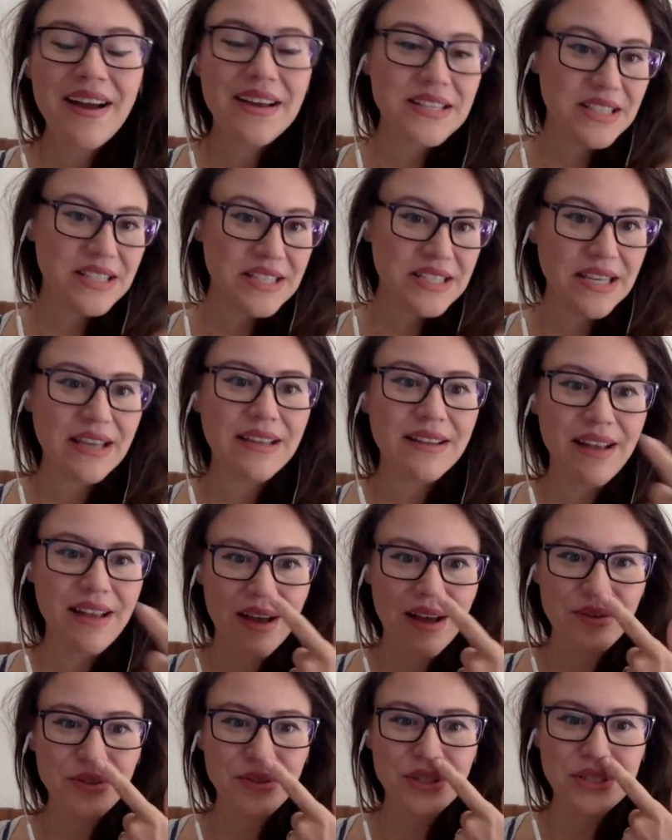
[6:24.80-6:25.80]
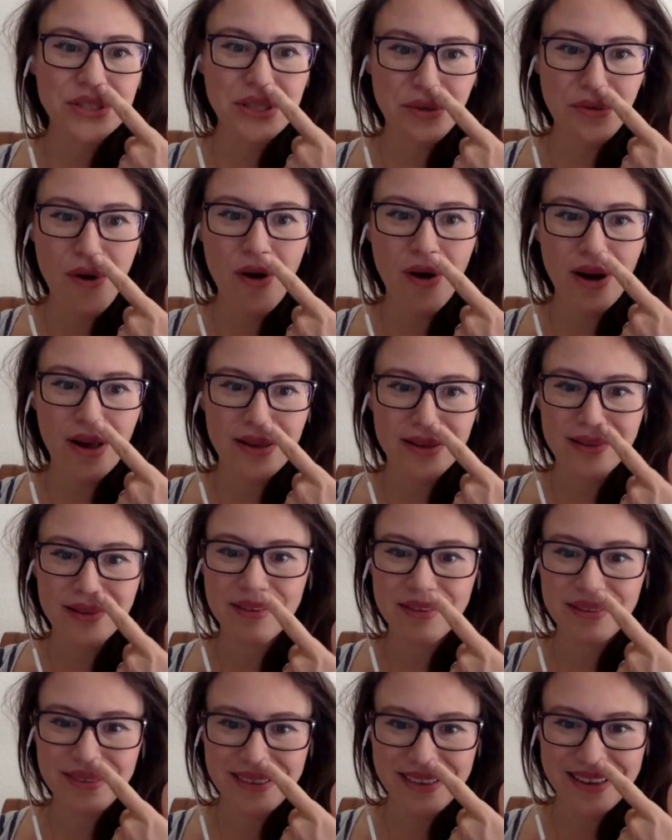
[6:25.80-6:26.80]
because the second house is the wallet.
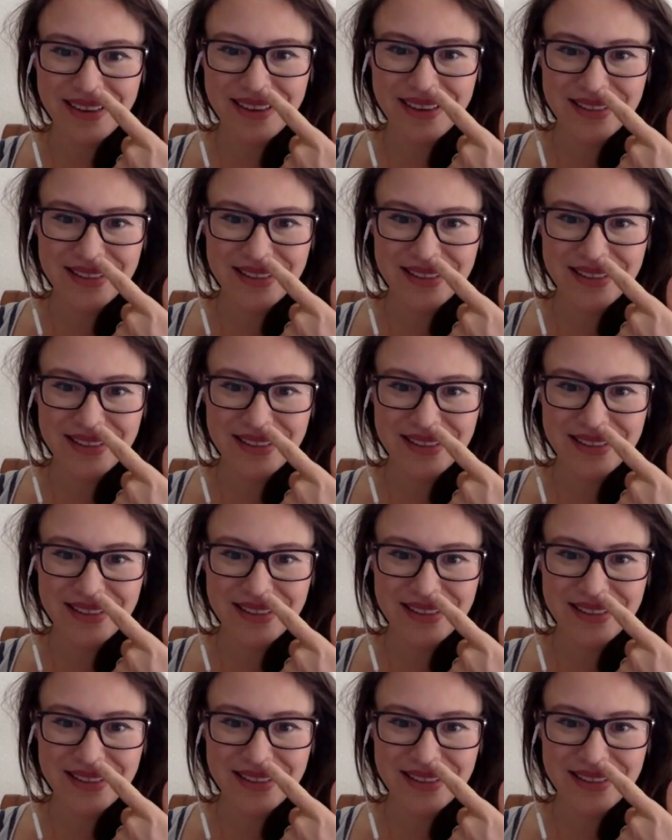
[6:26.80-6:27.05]
Yes.